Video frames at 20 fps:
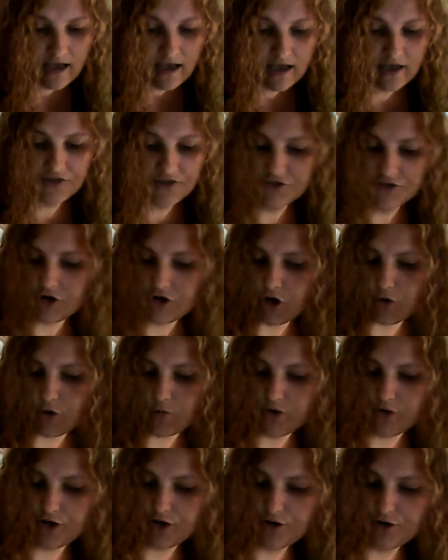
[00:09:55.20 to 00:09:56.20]
Is home
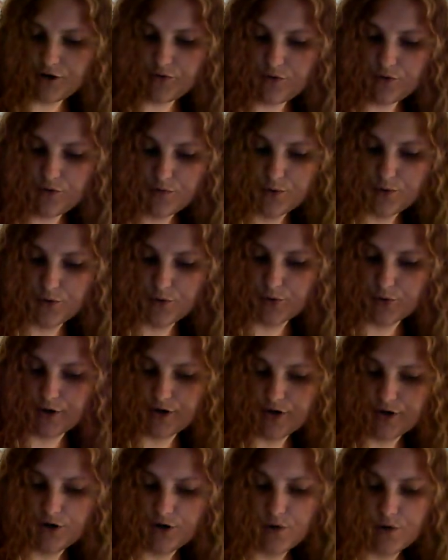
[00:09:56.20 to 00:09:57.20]
where you were
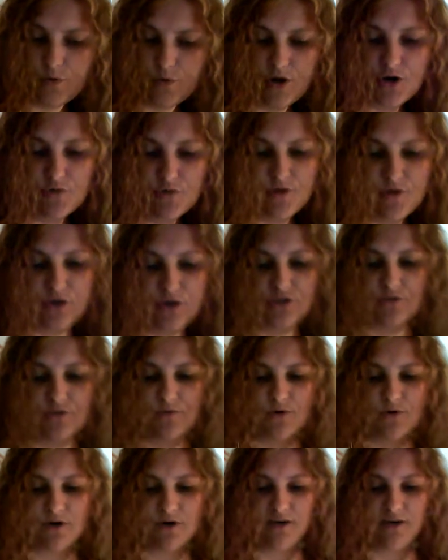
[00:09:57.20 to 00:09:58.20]
born, or where your most
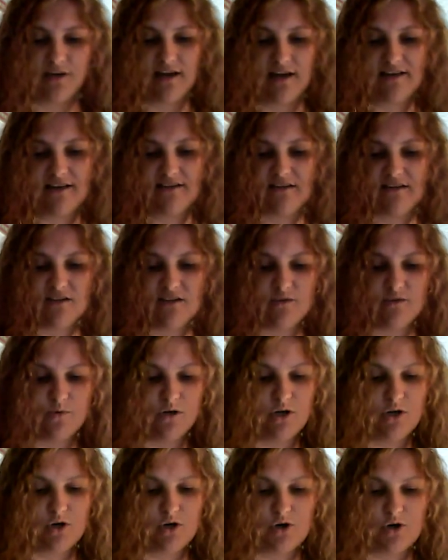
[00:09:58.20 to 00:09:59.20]
important lessons
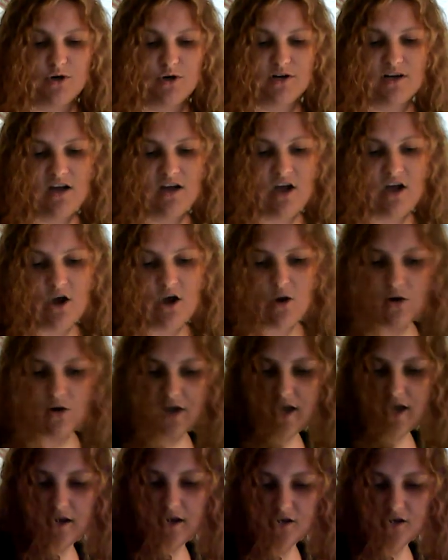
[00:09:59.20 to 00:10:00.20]
were learned, or
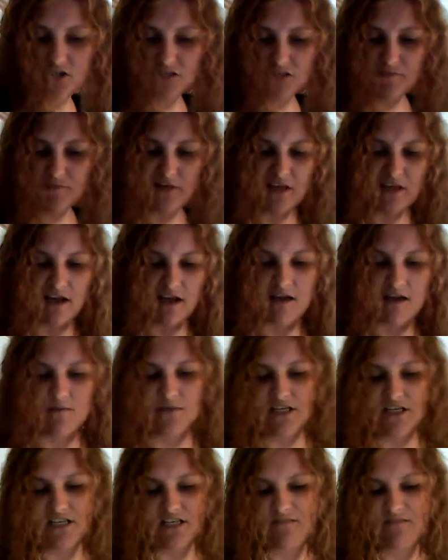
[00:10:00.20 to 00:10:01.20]
can it just be that
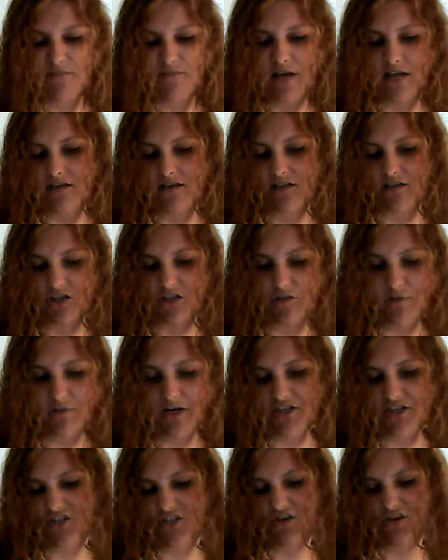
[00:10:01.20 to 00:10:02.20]
empty space on the
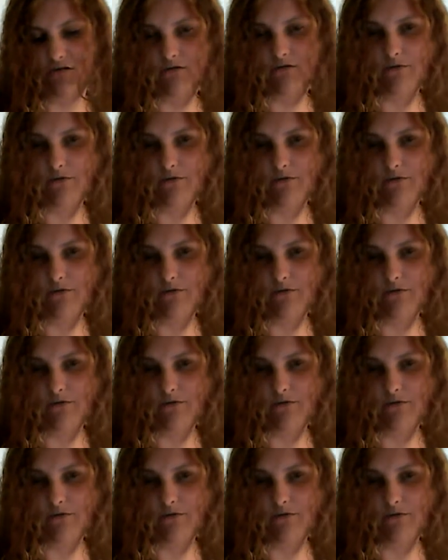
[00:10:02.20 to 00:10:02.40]
puzzle